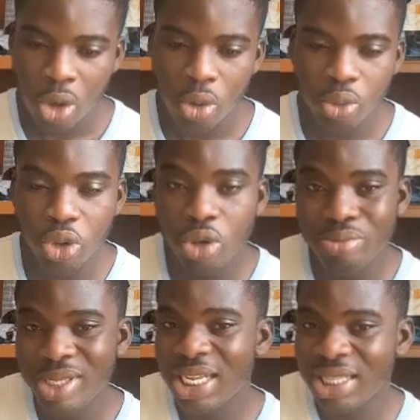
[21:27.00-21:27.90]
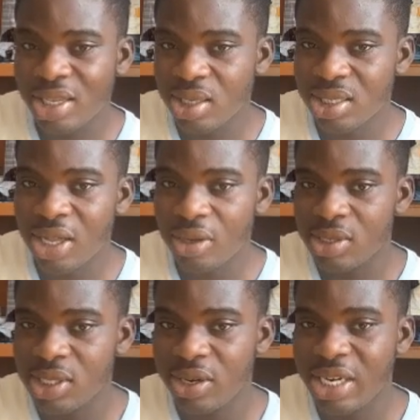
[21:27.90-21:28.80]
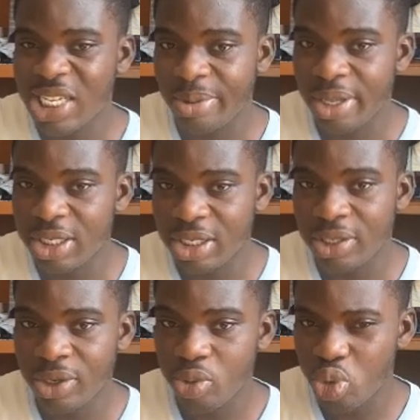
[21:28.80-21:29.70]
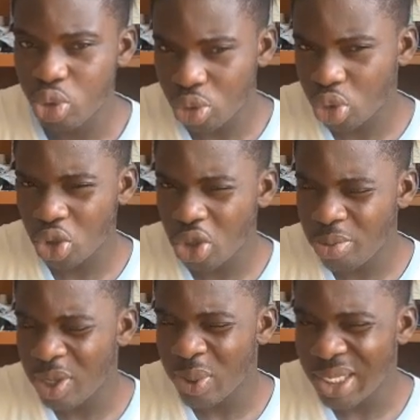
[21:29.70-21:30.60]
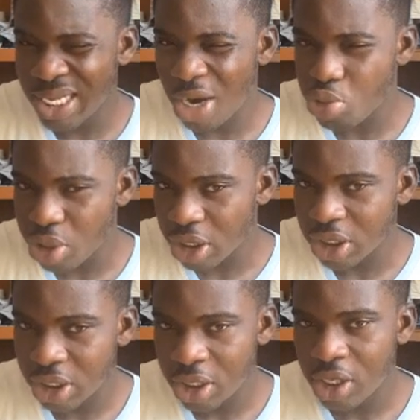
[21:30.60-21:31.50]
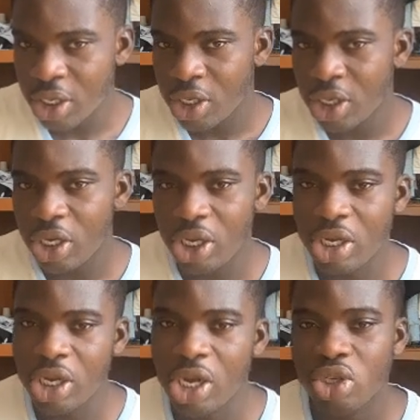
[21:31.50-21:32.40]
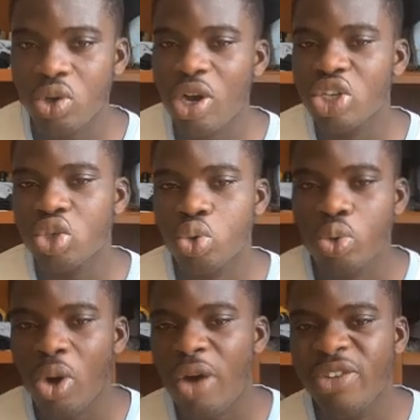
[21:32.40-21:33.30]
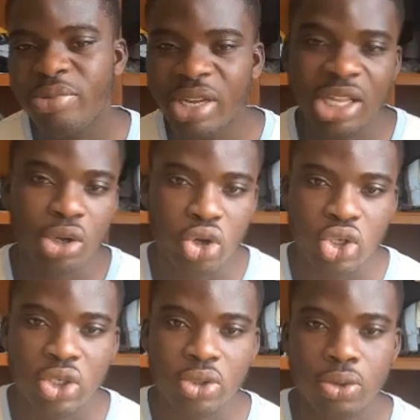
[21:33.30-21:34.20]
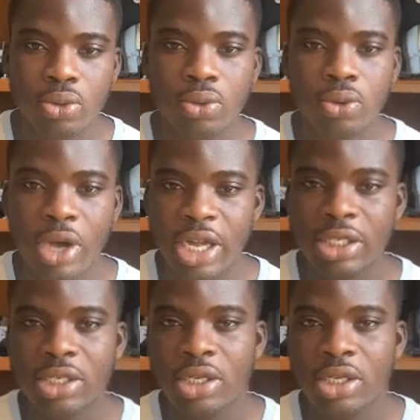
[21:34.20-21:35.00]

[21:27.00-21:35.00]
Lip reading: we don't meet that 1,600 expectation, we should still be within that range so as to avoid making a loss, right?